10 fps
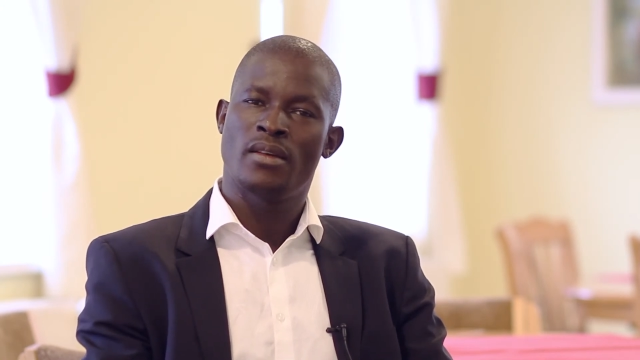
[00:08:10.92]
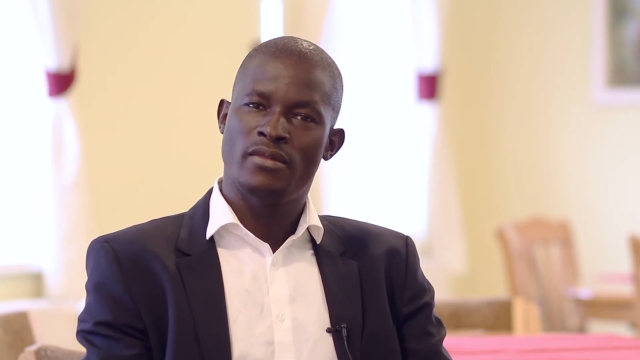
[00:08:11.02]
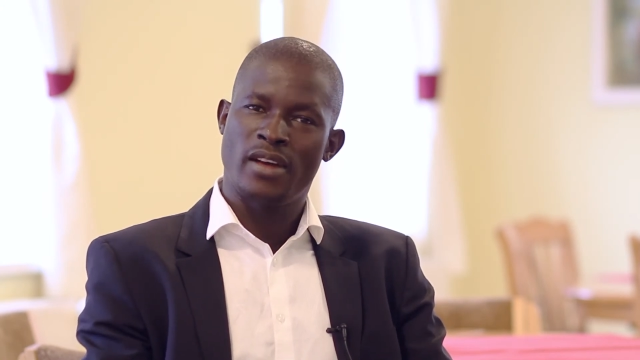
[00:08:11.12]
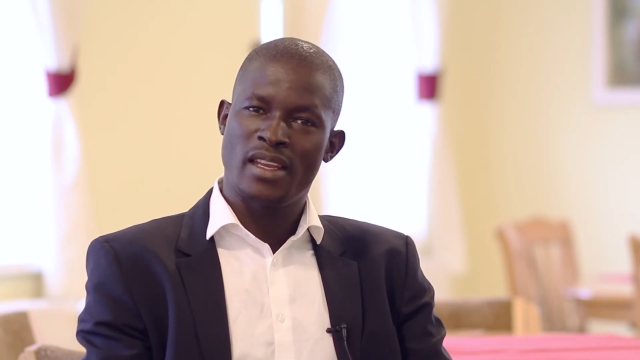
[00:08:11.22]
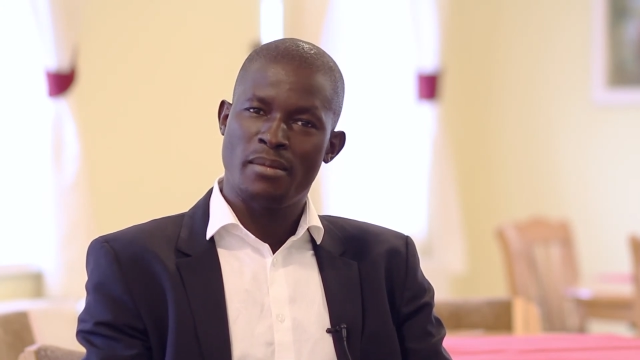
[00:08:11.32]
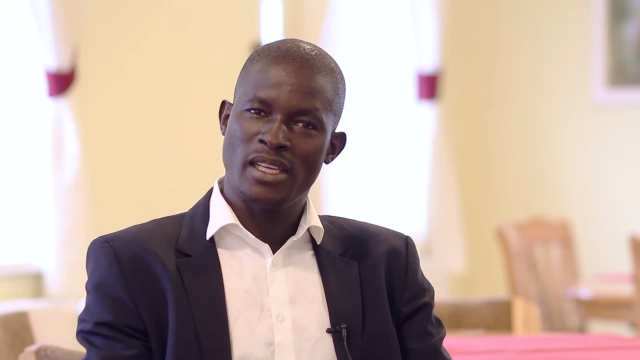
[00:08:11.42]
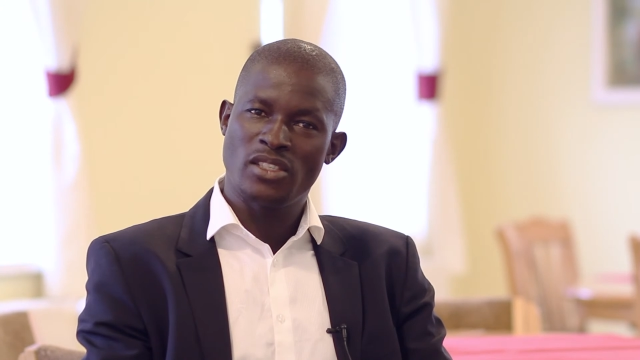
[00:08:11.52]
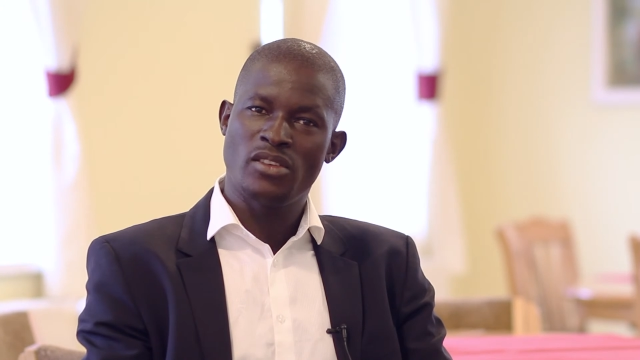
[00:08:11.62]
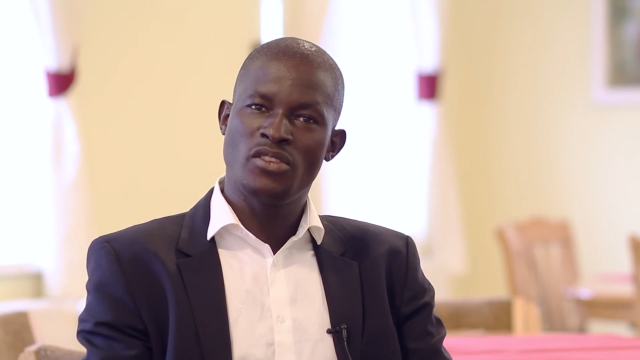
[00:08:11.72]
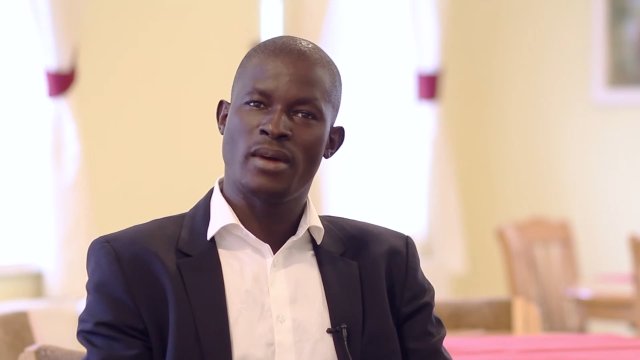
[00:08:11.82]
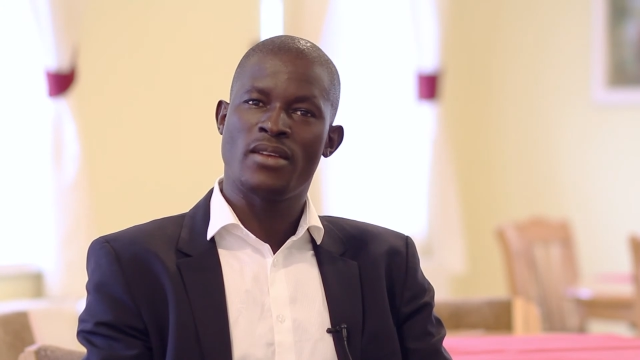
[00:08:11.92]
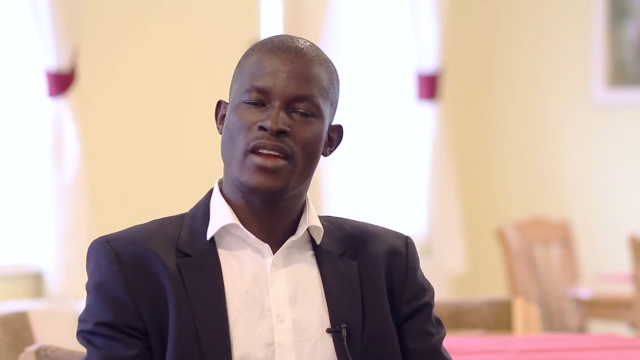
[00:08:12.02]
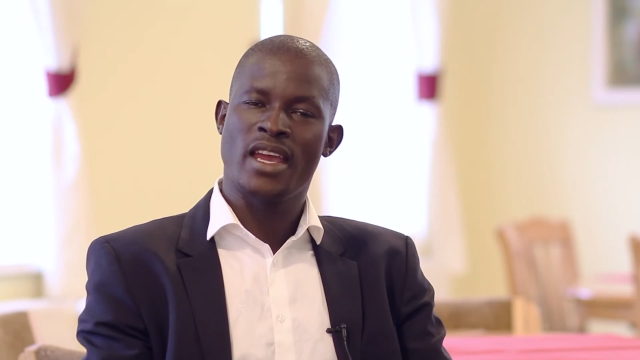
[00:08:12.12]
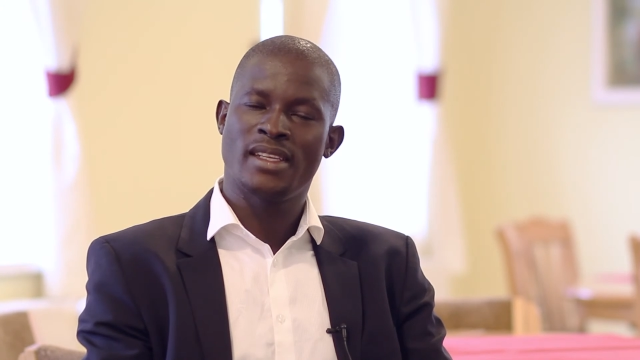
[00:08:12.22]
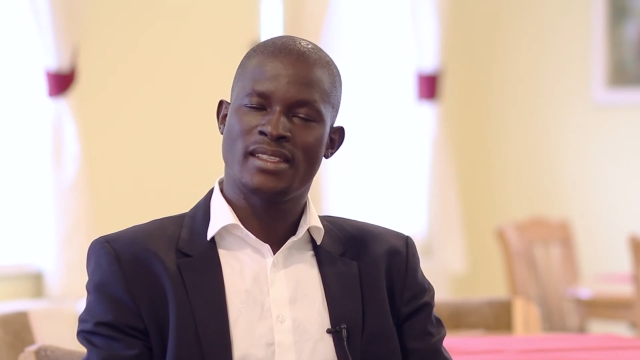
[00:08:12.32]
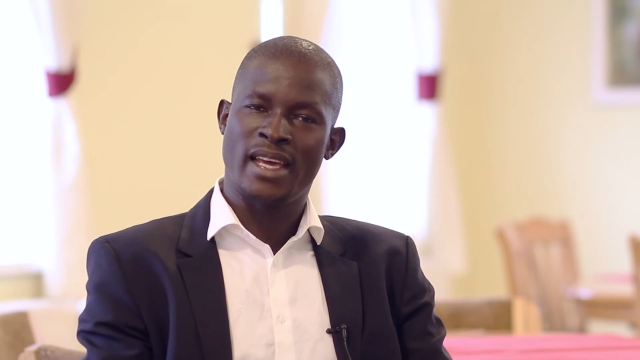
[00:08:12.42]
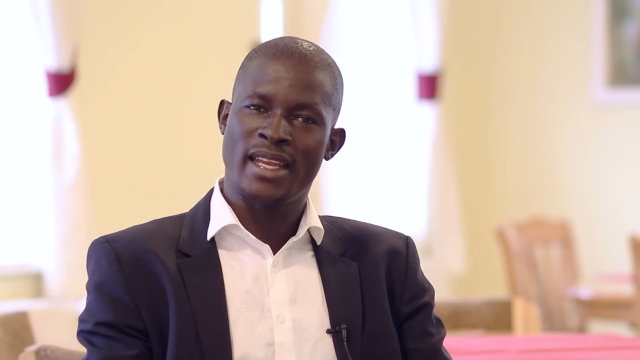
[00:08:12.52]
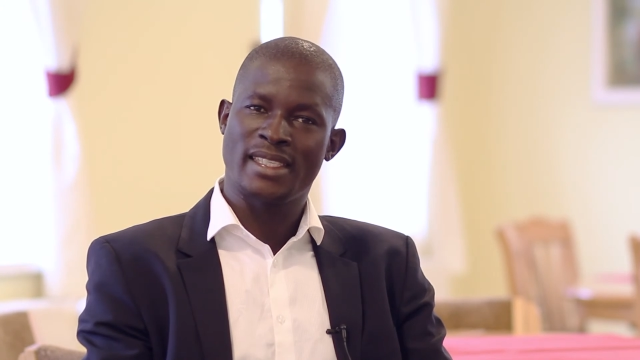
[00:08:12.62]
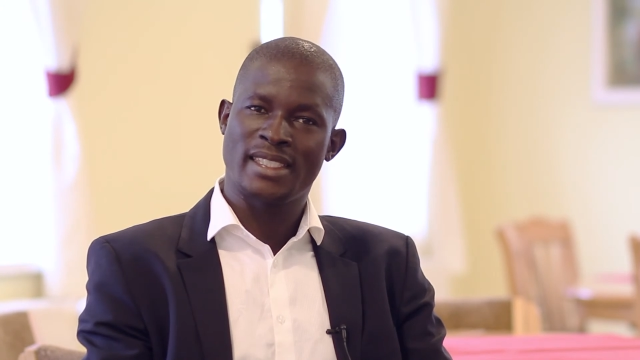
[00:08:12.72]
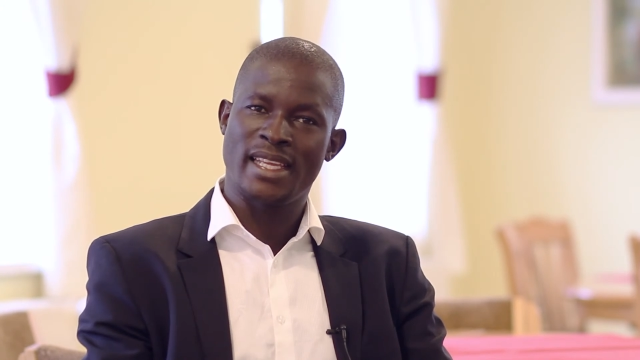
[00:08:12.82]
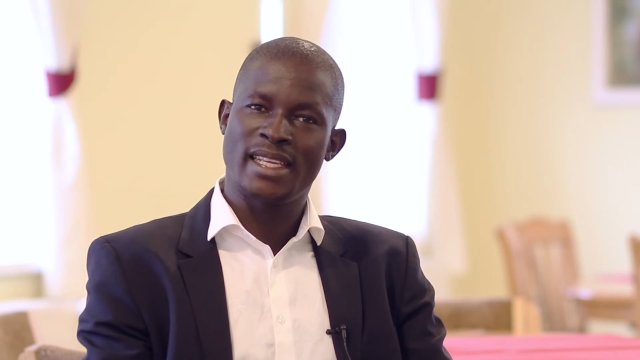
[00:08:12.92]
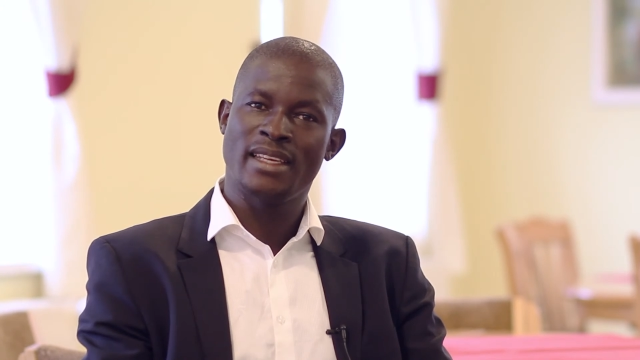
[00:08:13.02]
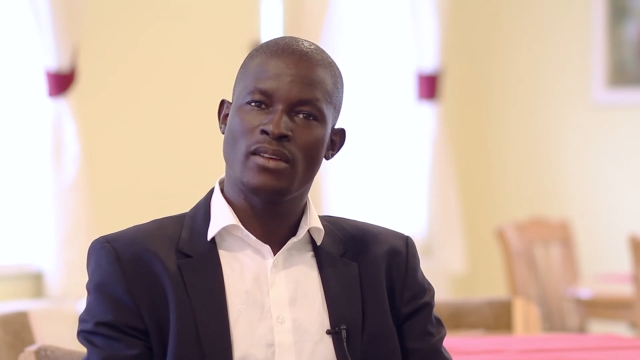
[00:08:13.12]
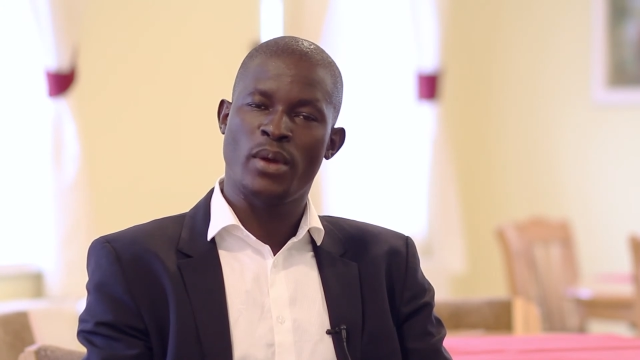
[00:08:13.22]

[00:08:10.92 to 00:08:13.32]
fundamental human rights understanding,